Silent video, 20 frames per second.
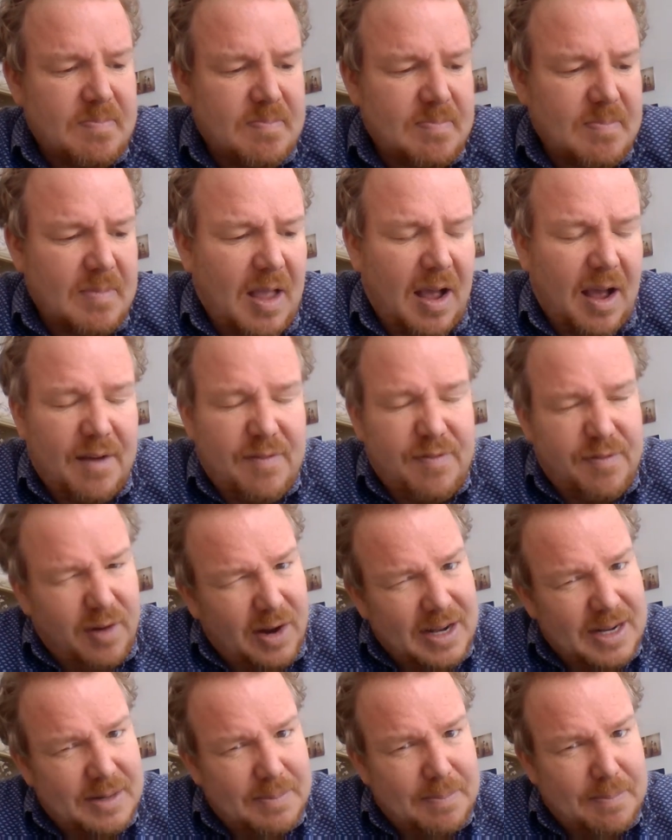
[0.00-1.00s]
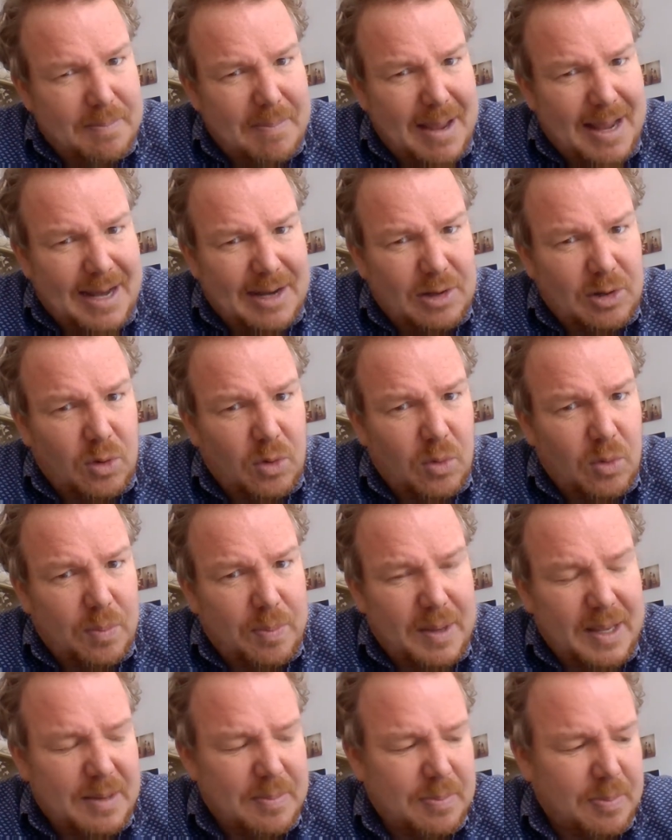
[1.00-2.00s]
I find medical
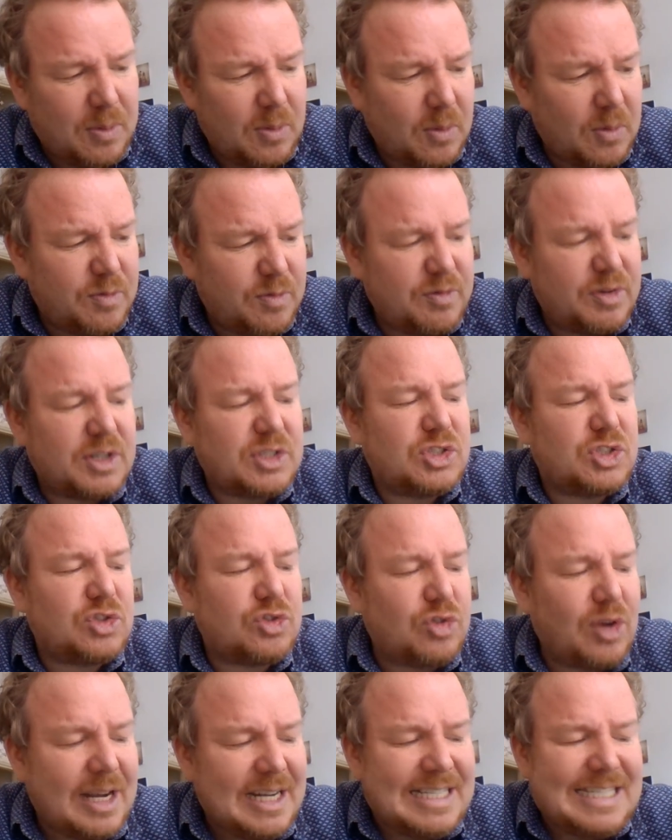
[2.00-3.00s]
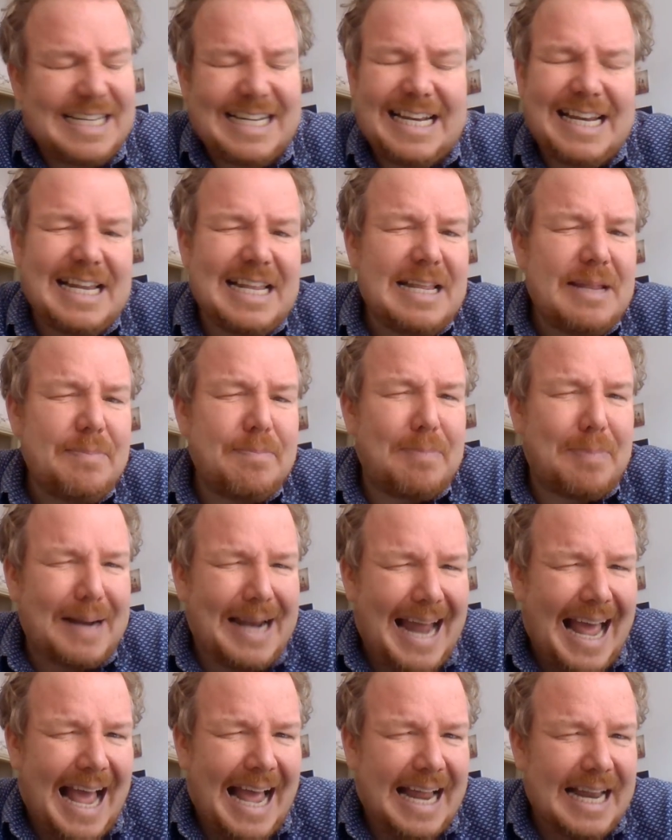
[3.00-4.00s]
people frustratingly
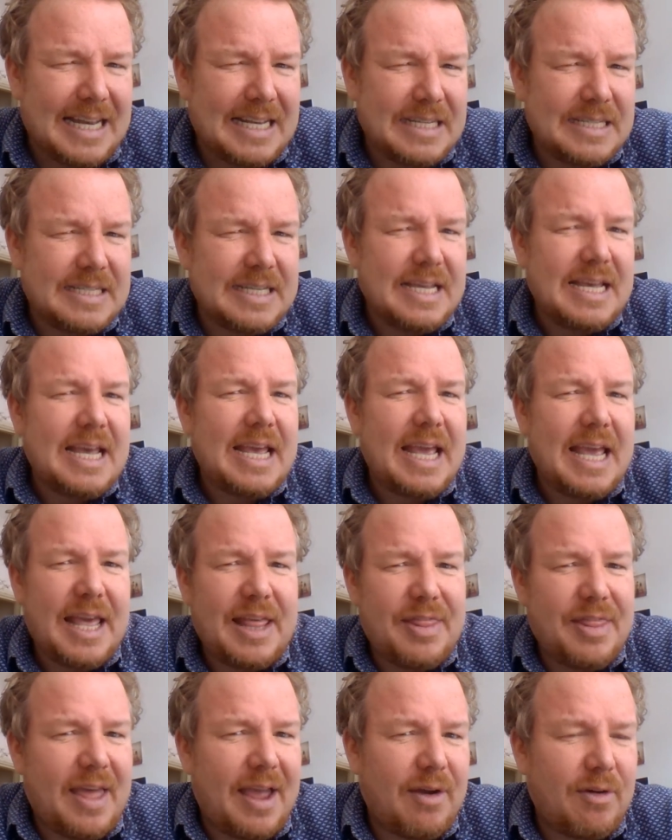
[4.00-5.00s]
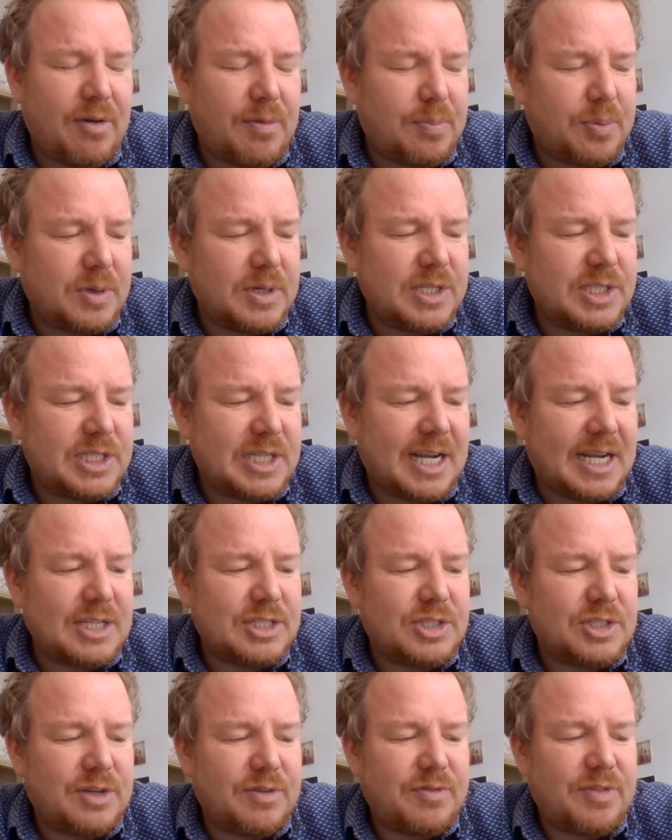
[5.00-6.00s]
bland in their
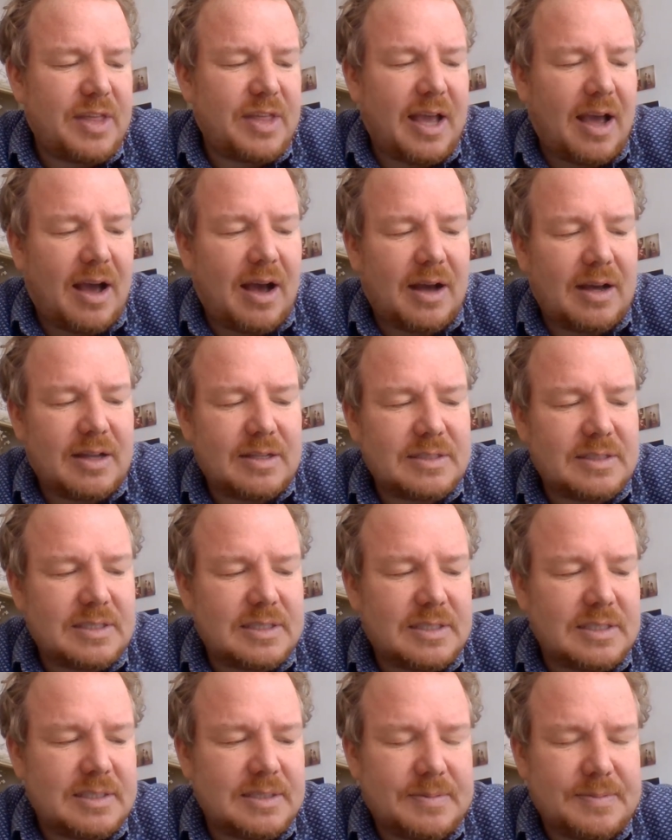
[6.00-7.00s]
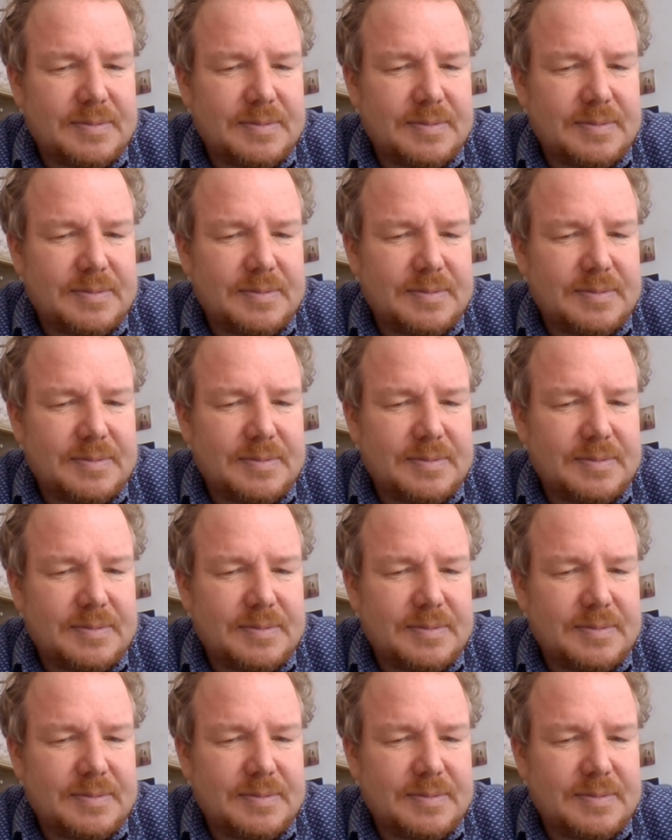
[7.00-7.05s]
appreciation of the arts.